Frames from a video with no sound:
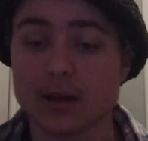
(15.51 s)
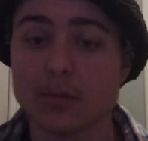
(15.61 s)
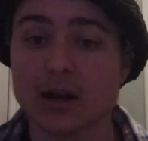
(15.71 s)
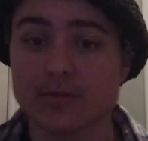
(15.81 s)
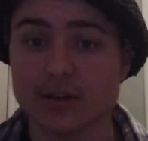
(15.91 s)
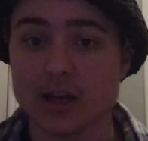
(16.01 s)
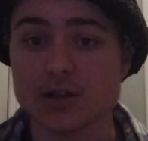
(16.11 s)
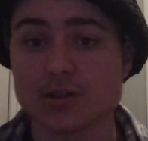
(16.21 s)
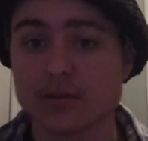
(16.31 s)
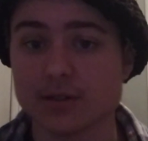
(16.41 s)

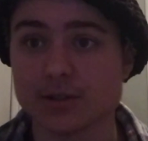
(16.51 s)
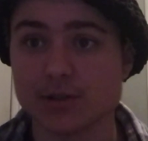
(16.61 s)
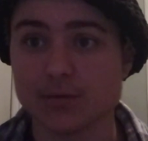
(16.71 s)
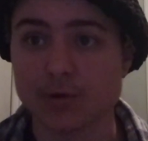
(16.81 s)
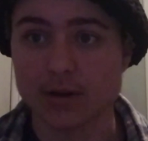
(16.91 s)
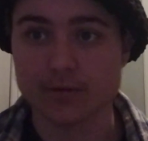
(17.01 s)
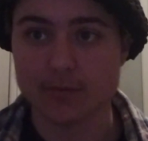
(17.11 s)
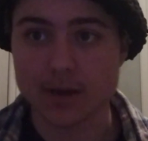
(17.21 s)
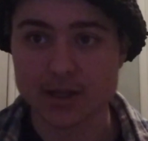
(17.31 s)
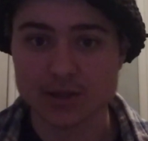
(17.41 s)
commodification of consumer
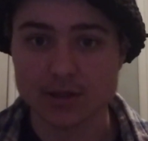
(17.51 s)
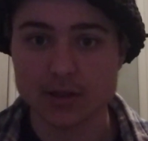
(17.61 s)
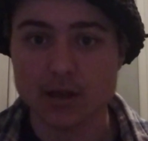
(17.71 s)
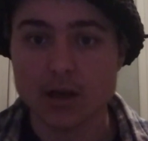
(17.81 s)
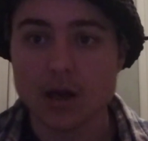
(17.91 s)
information.